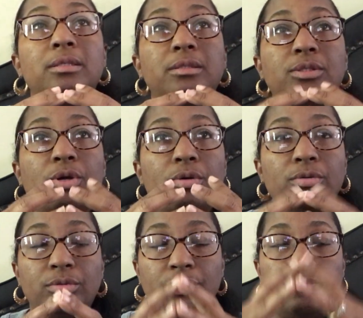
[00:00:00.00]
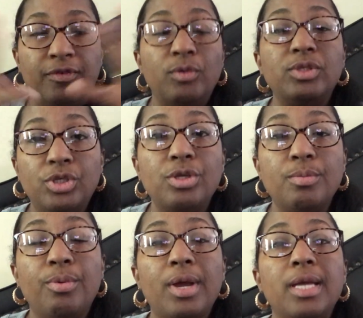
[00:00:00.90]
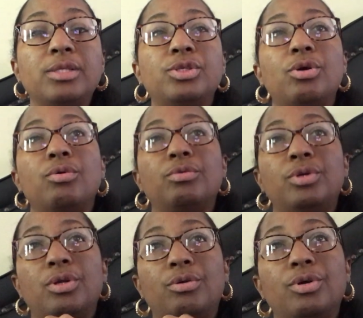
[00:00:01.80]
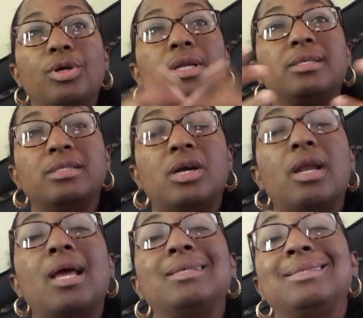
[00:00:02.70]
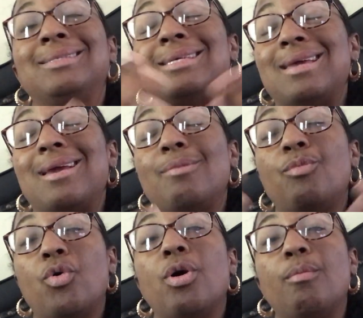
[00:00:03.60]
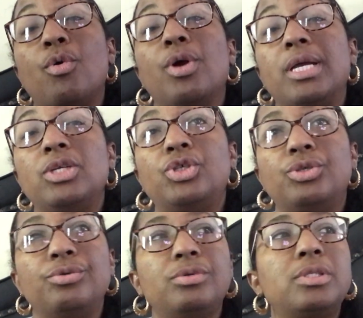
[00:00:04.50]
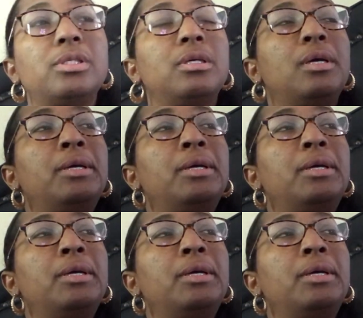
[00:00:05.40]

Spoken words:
so fluid to the brain. So you're gonna start seeing more and more issues."